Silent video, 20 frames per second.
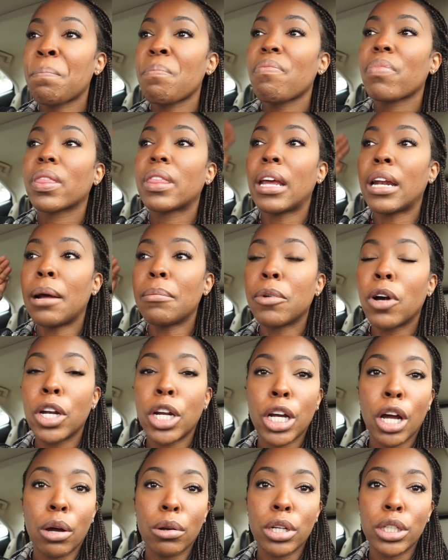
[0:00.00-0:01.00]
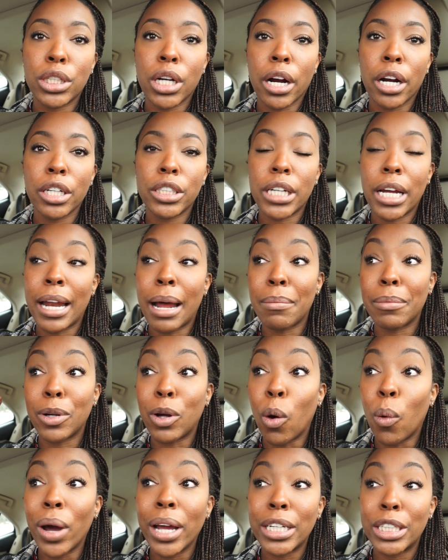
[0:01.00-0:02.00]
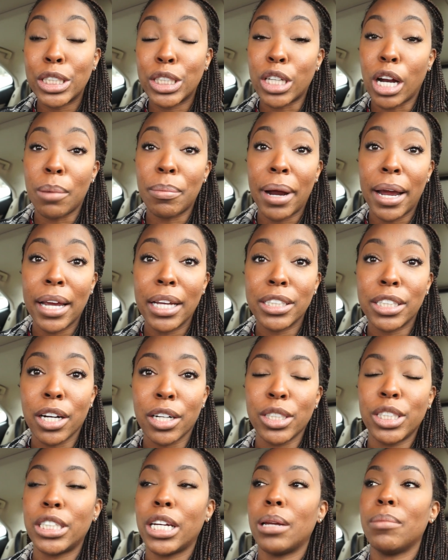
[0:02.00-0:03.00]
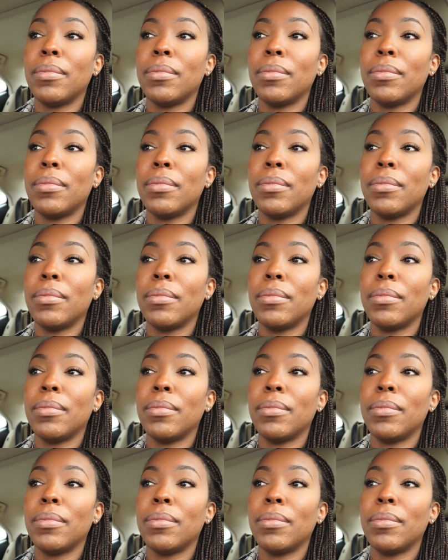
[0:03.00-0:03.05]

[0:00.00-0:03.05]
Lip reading: Then I'm going to go to church and I'm going to start my internship.